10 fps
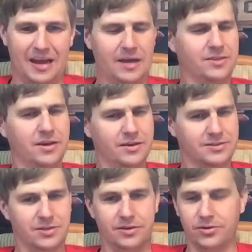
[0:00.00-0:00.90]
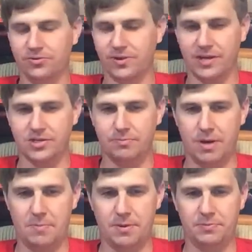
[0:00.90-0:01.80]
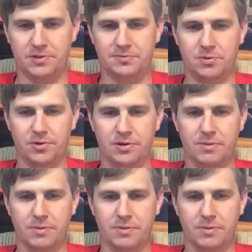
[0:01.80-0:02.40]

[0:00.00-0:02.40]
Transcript: I thought I saw a notification pop up this morning